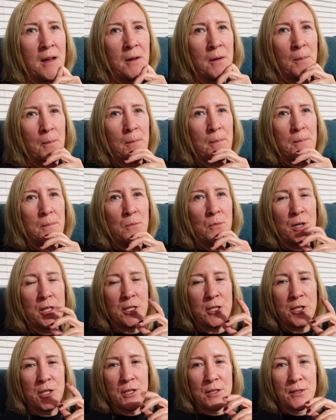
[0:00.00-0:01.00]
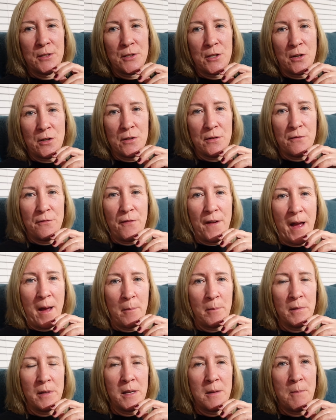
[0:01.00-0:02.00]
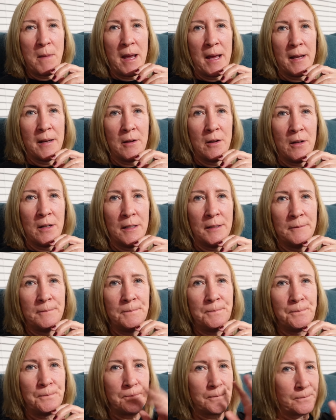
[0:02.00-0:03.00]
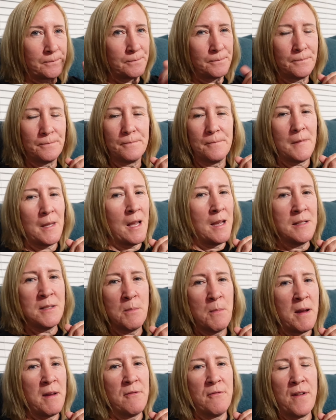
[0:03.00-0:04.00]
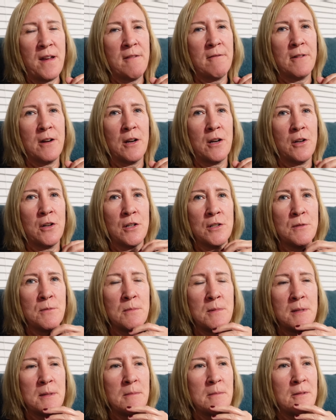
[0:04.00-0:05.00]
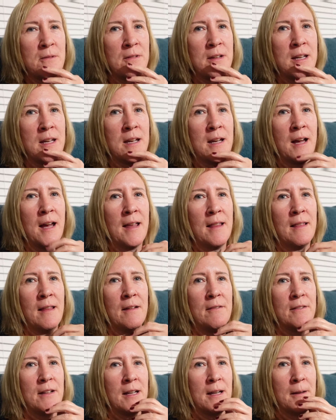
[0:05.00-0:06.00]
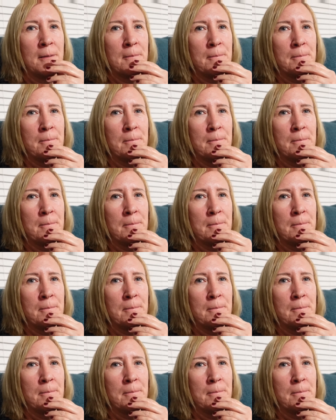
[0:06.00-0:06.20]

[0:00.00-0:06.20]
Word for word: um, Rich just turned Family Man on. It's my favorite Christmas movie. I love it.